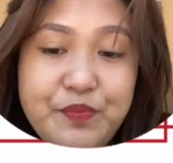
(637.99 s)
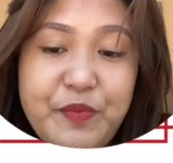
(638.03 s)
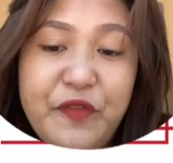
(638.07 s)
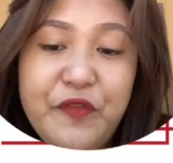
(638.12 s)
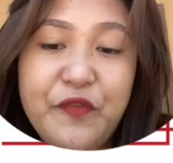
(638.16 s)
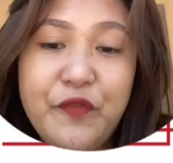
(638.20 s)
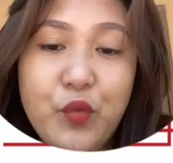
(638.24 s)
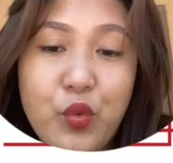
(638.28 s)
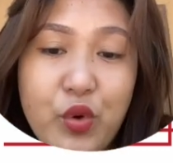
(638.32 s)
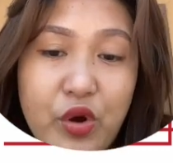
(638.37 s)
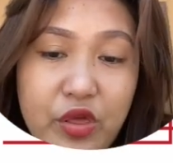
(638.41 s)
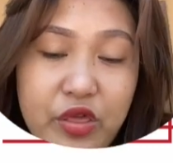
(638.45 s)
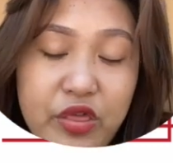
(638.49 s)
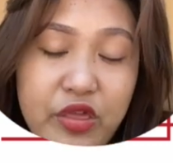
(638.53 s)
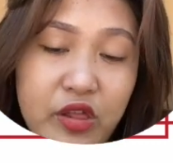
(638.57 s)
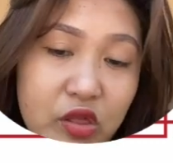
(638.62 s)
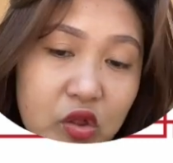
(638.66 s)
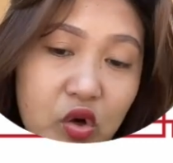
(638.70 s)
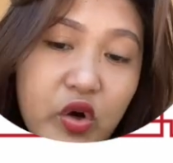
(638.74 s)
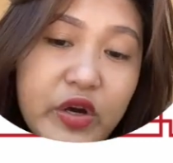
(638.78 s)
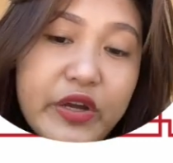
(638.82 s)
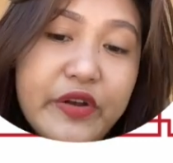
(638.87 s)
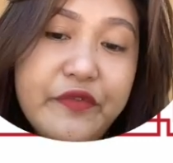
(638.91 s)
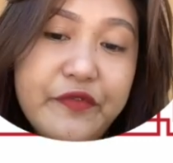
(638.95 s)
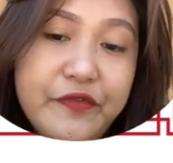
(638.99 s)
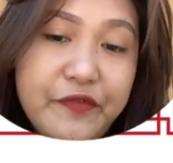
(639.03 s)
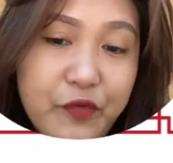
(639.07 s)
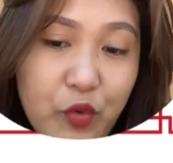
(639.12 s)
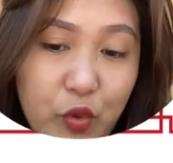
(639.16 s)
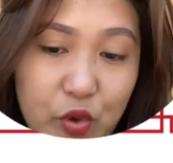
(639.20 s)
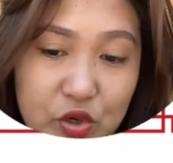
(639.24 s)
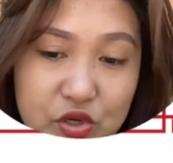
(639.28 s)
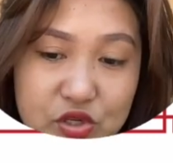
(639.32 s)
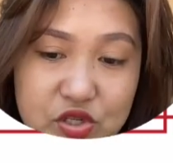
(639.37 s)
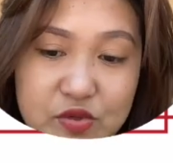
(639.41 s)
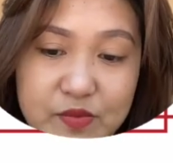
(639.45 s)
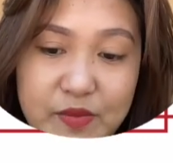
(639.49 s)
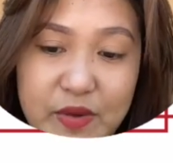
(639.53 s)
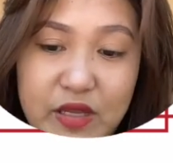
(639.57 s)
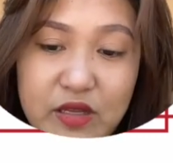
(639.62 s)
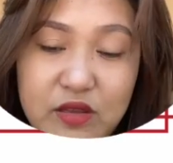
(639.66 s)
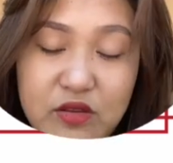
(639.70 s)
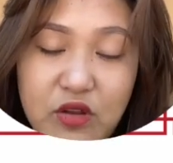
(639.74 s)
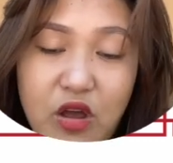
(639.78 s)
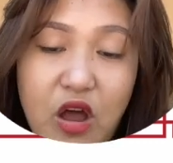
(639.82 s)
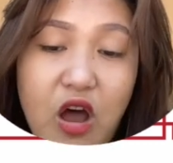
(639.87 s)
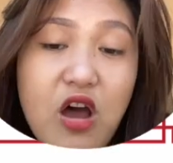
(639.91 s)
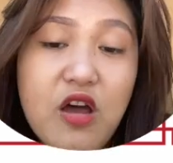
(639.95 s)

before the law enforcement